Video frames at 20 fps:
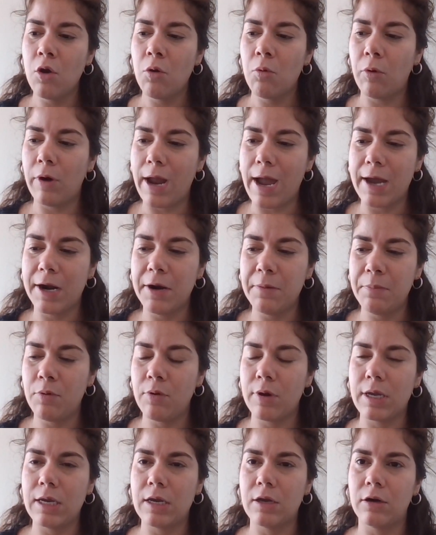we're at a
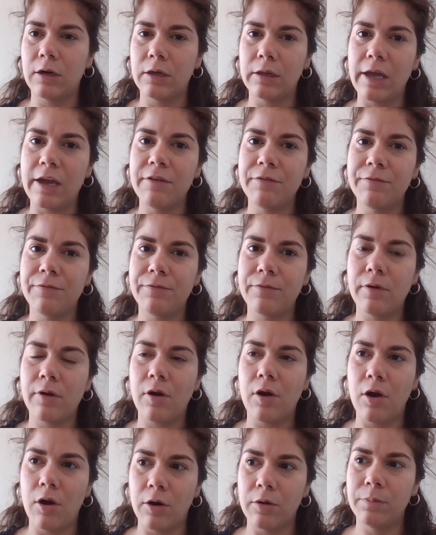point in our life
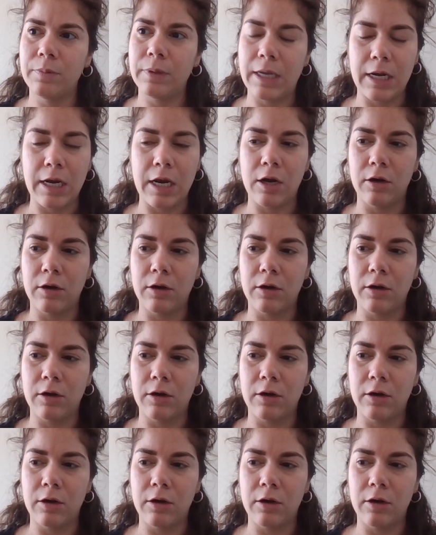on planet